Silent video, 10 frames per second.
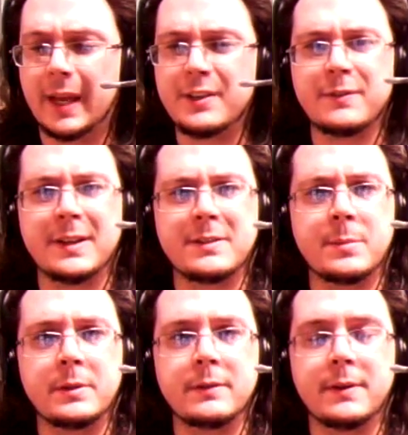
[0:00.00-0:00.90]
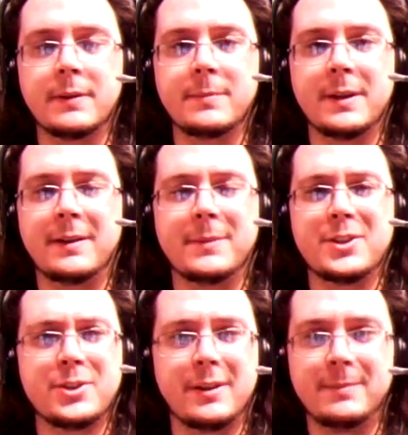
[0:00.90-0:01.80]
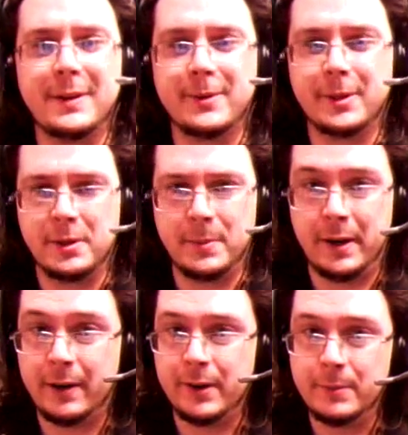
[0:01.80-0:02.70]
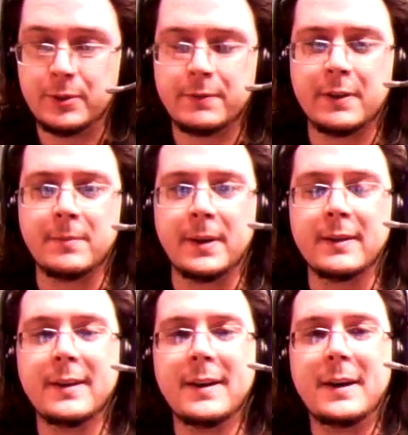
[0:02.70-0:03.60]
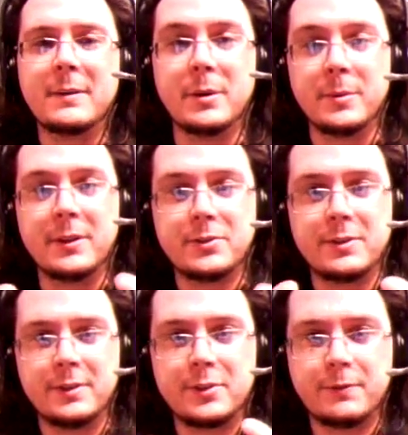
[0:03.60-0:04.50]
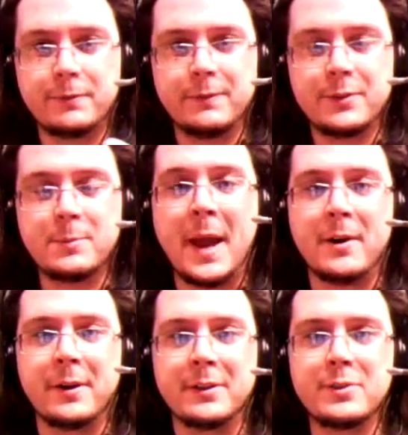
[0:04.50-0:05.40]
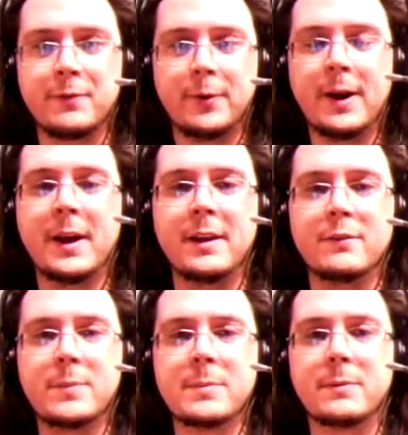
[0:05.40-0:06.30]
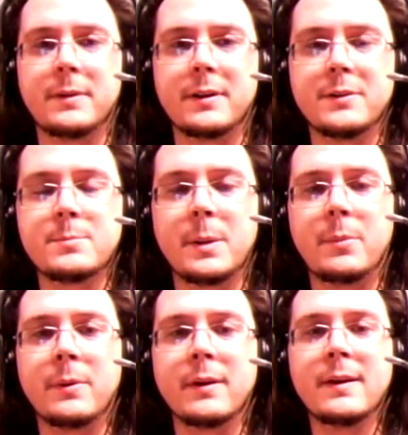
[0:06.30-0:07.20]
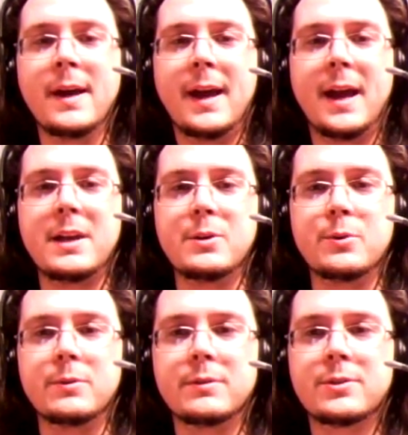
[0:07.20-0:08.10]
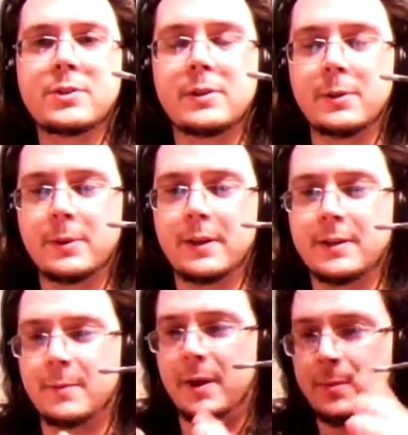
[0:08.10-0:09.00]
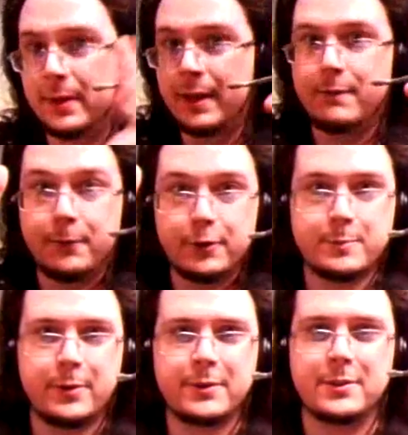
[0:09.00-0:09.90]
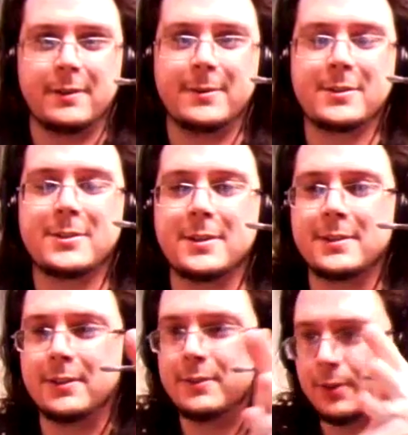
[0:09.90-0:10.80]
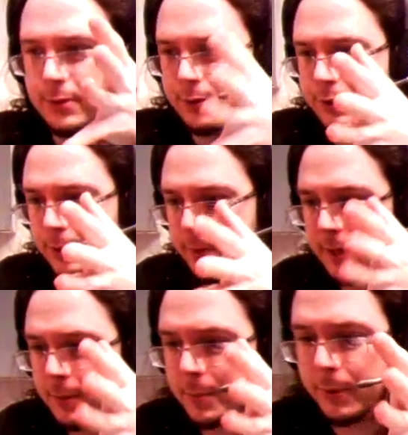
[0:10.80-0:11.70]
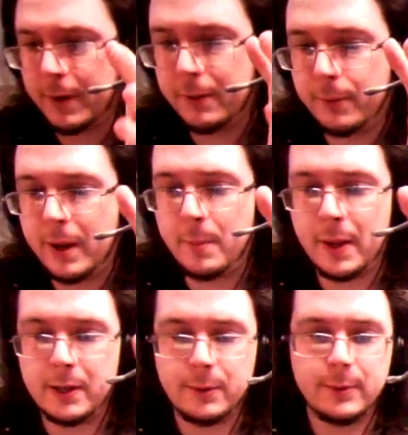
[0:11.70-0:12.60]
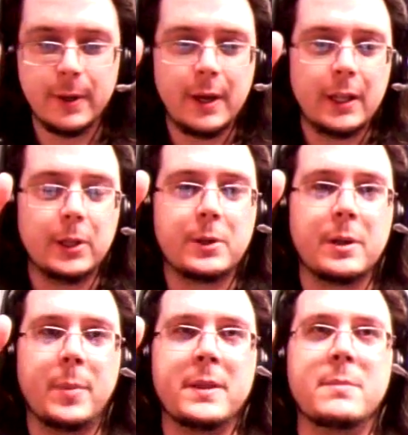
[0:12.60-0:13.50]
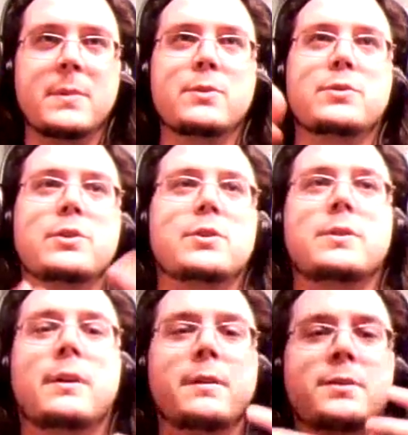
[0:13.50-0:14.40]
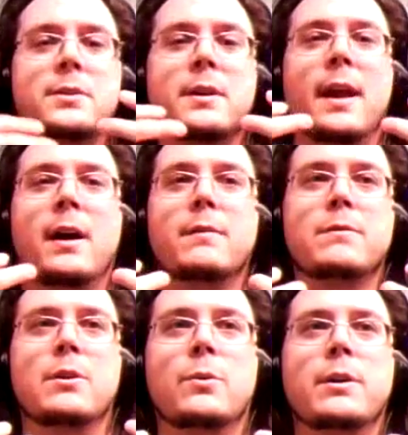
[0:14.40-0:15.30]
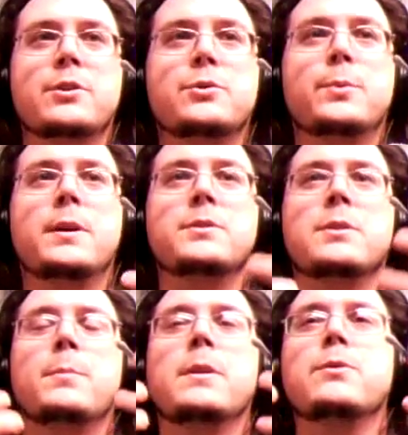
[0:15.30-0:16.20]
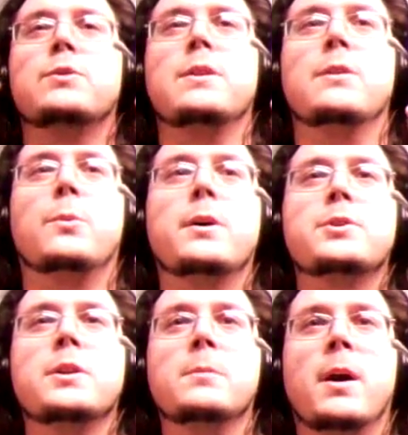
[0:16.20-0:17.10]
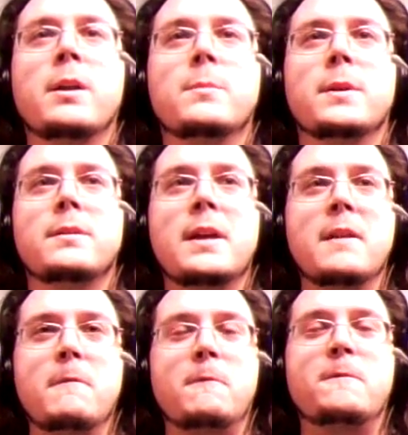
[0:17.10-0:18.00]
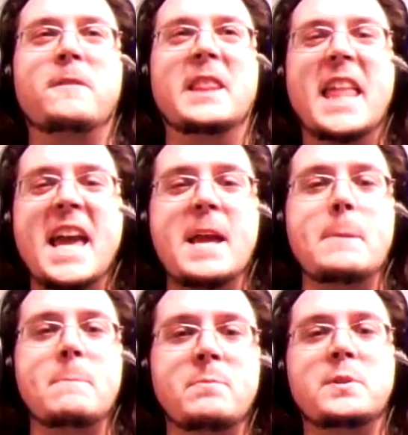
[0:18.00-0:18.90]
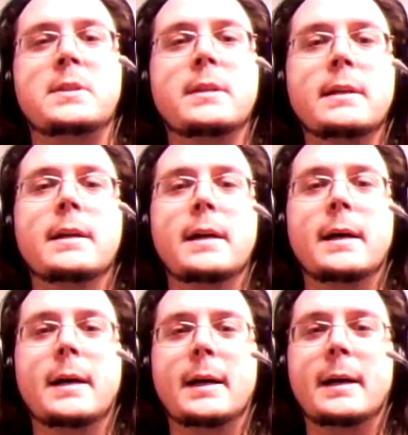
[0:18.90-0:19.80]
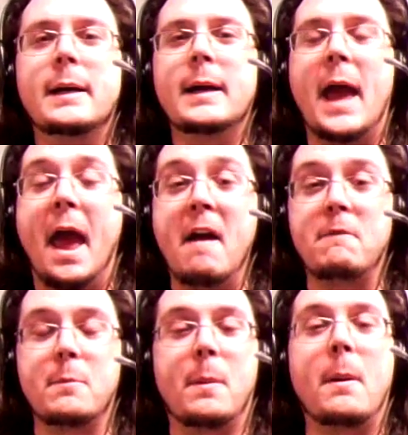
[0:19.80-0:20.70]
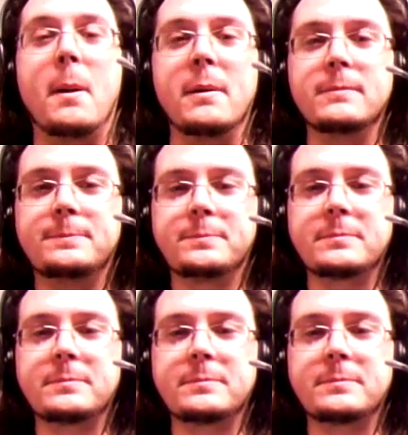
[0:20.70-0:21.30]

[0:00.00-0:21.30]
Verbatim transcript: H V A Cs, I believe, I, I'm, not, I'm not sure, I'm not really good at my acronyms, so forgive me. Yeah, but there's a, there's a f smattering, there's a variety of people there, is my point. And you slowly come up, and again, first person, I want to stress this, you, you slowly come up around the ramp and you look up, and the music just all of a sudden out of nowhere swells up, and you see the Washington Monument in flames, half apart,